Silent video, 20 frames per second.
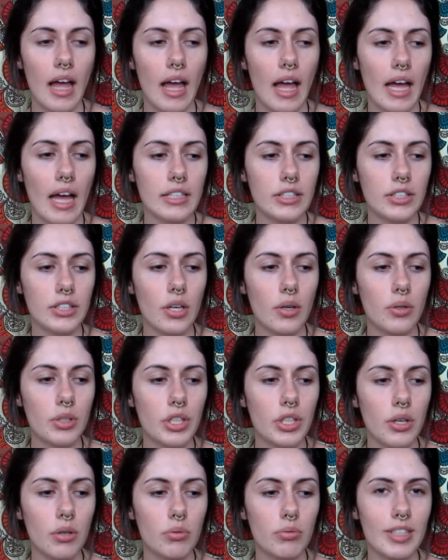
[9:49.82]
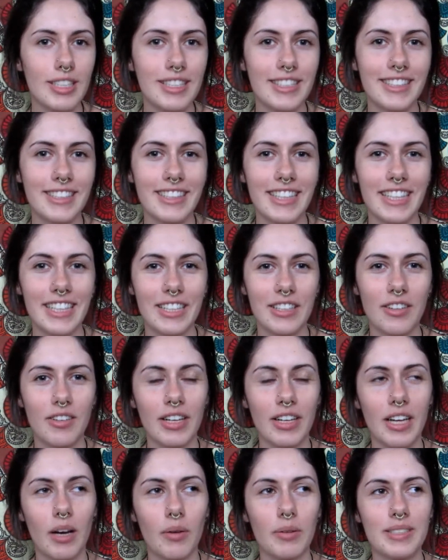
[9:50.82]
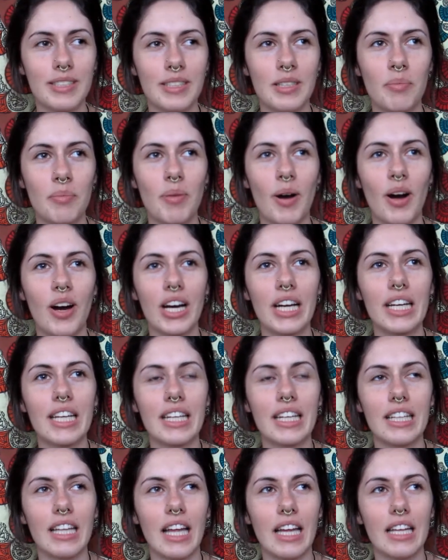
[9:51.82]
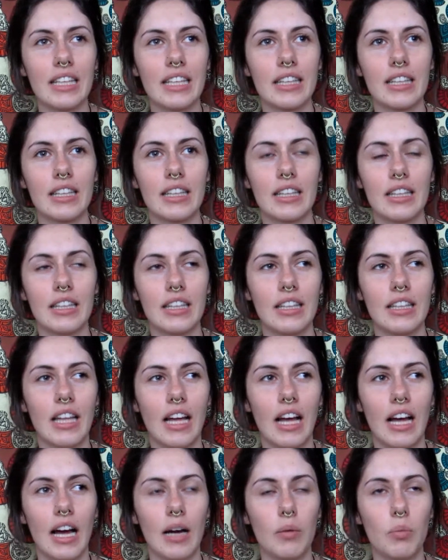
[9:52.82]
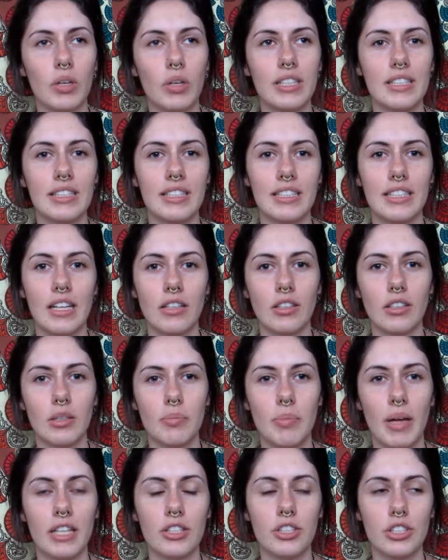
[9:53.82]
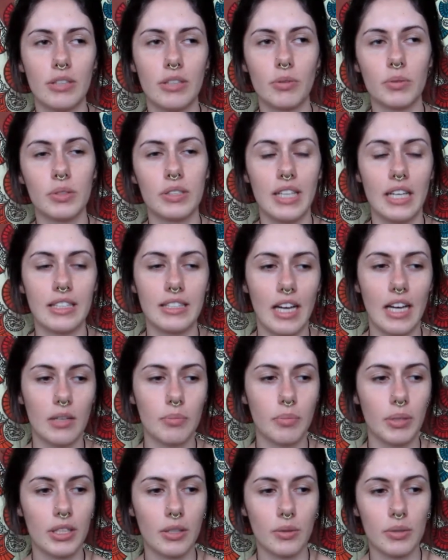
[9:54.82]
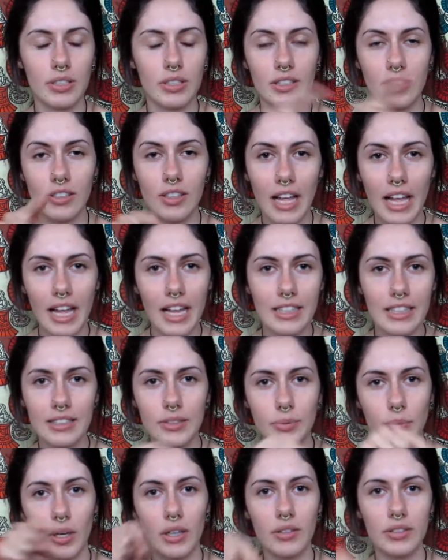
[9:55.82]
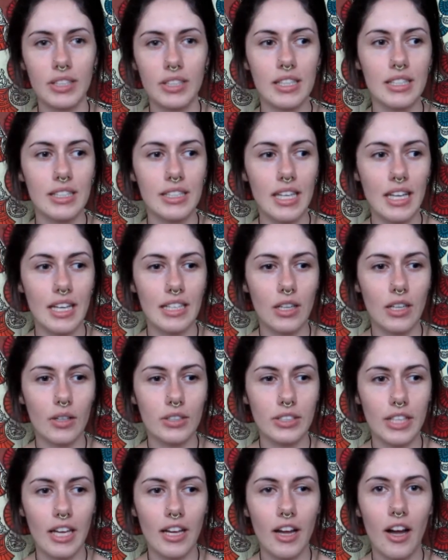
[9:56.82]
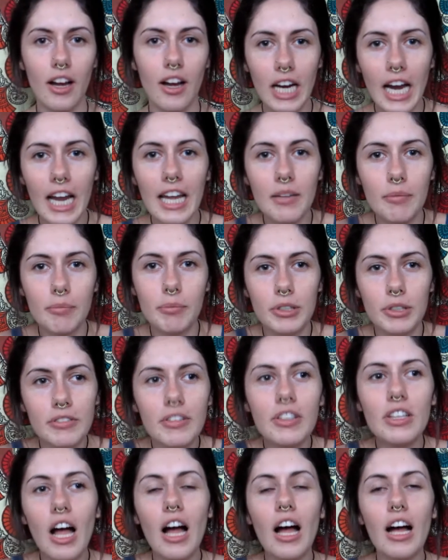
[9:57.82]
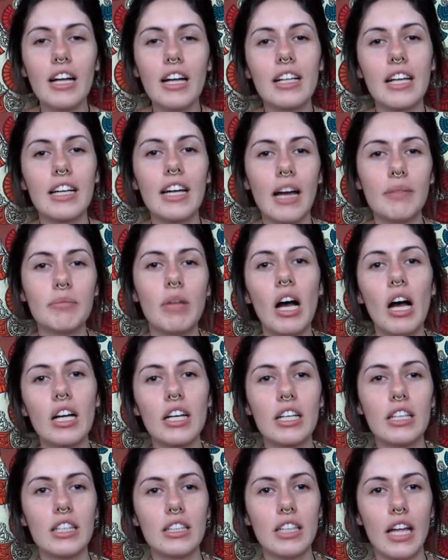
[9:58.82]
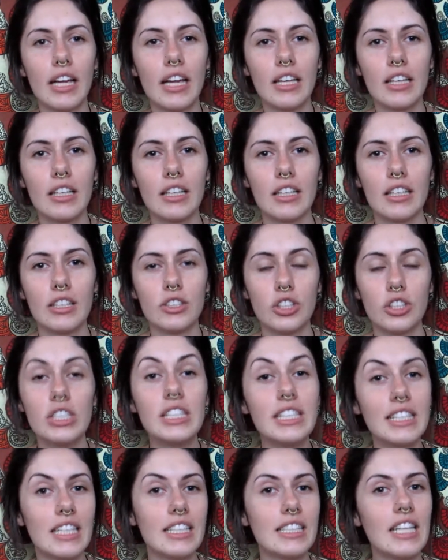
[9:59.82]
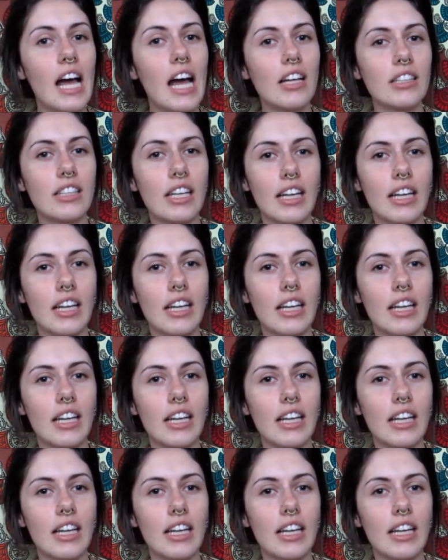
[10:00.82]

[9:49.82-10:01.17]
And so, recently, like I was in the park, and like I wanted to sit down on the bench and everyone sat down, but there was a little ant where I was gonna sit, and I was like, all right, move along. Like, I'm not gonna like just sit down.